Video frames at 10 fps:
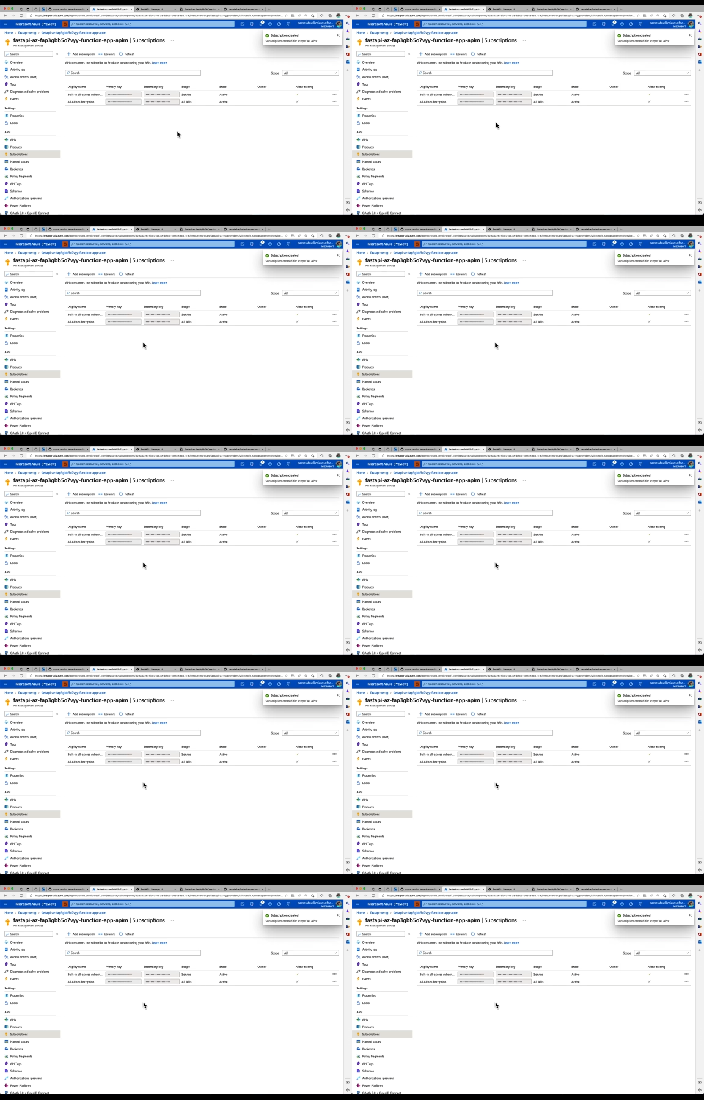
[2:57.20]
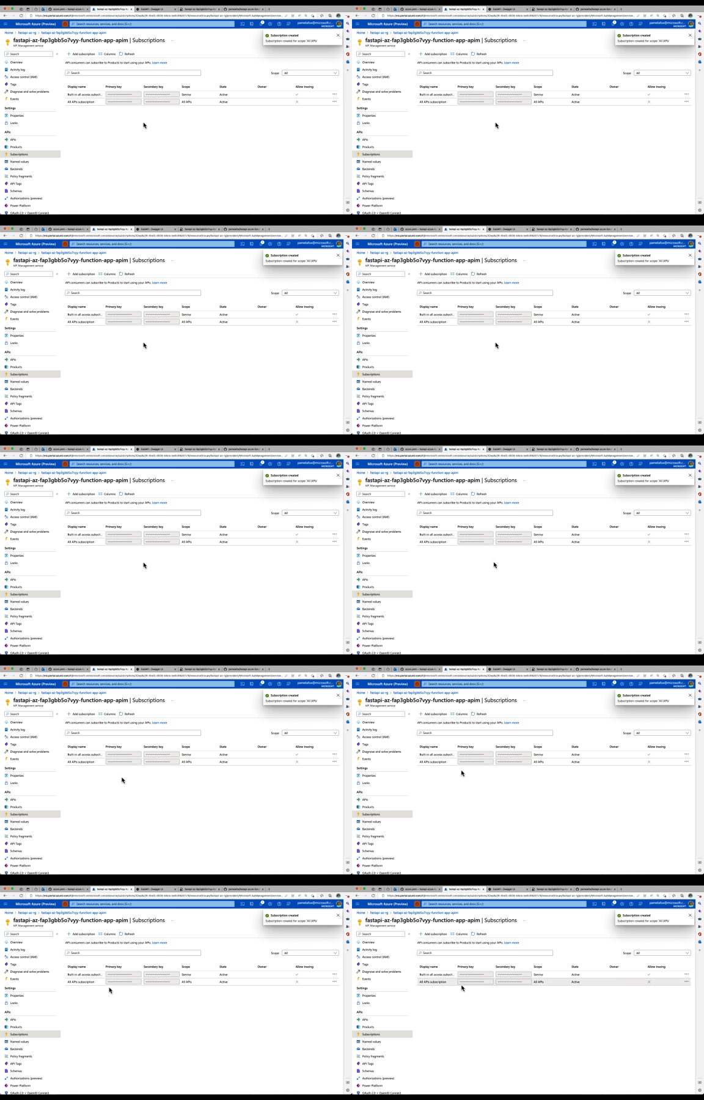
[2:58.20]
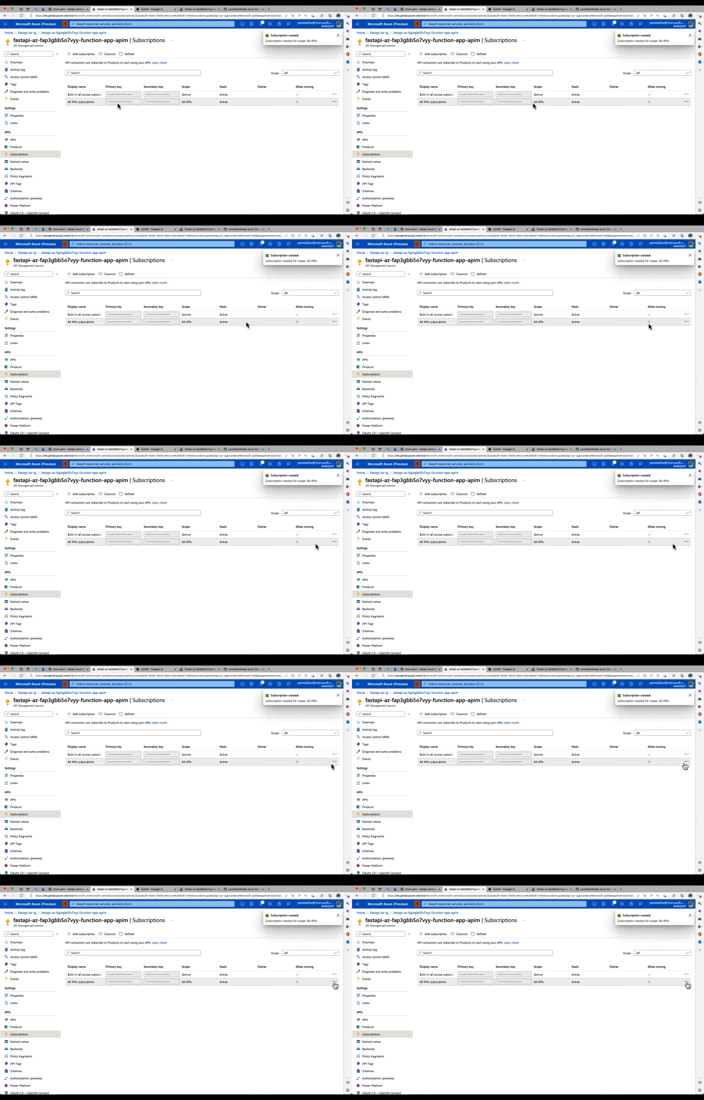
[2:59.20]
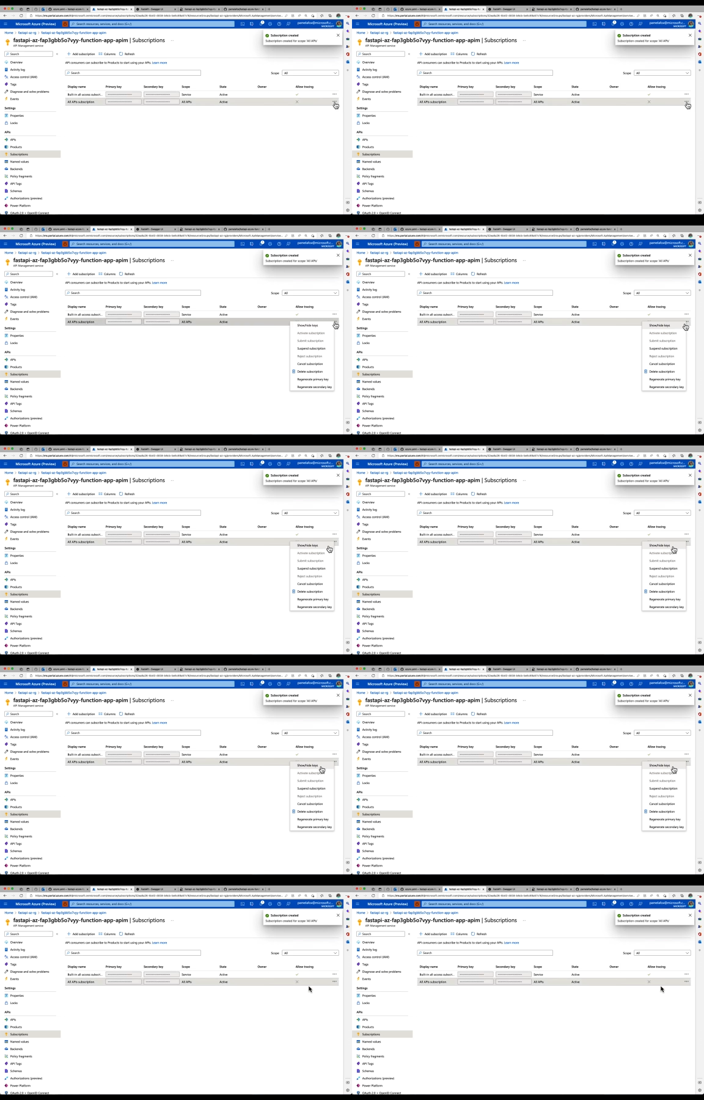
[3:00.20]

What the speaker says: Nobody's mouth can be seen.